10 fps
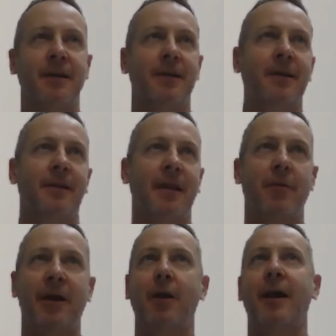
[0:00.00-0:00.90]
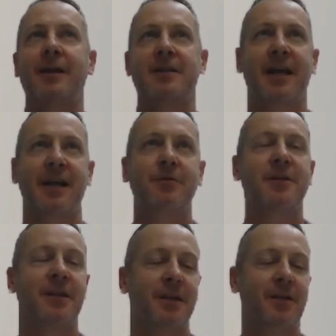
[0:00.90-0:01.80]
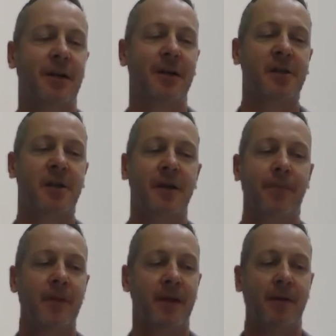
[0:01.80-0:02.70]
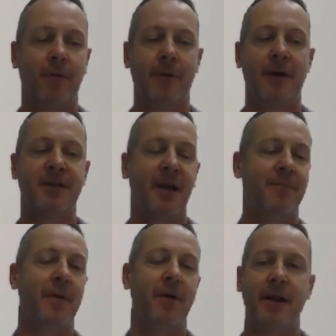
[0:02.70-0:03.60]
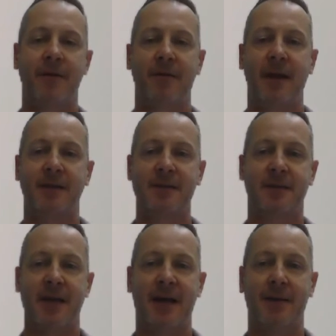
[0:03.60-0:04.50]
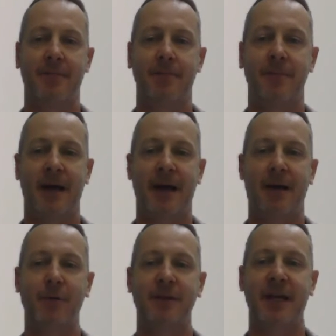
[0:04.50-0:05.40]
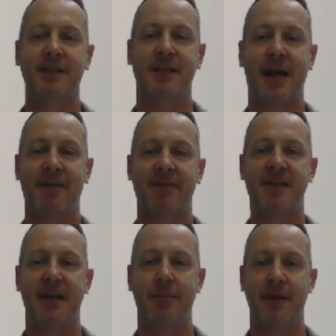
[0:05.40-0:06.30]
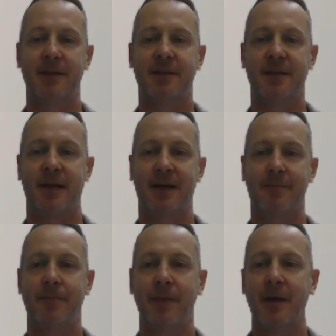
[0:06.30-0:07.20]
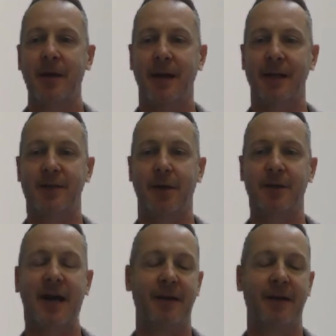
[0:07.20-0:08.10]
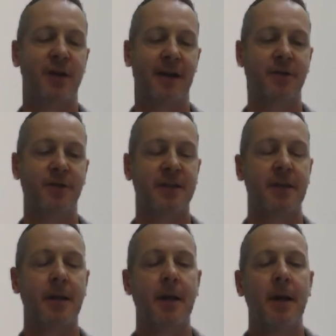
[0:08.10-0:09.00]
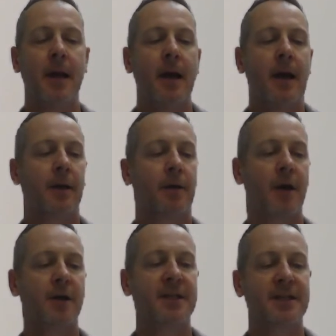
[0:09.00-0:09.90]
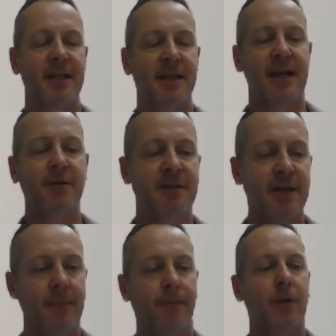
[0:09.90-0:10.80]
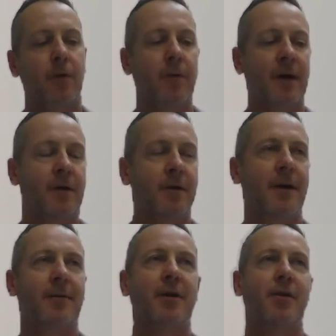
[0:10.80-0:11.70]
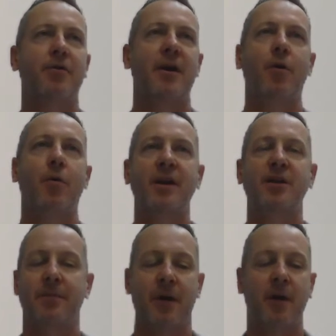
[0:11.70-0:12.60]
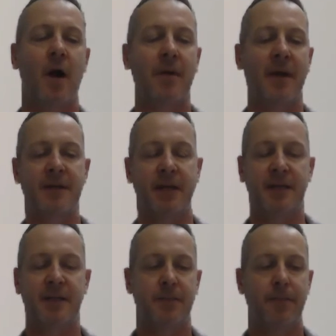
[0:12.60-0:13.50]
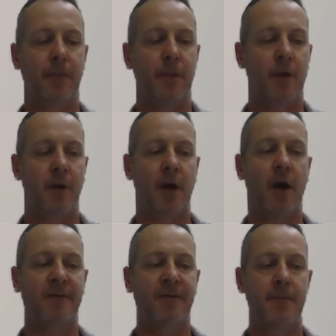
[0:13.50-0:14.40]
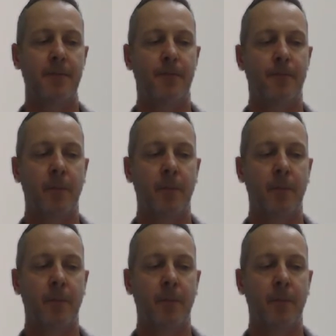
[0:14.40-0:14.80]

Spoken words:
then the regulators get interested. So all those kind of myriad of things. I wouldn't say it's naivety, but it's those kind of challenges. Ghost, there's an interesting, not really a question, but a comment is, often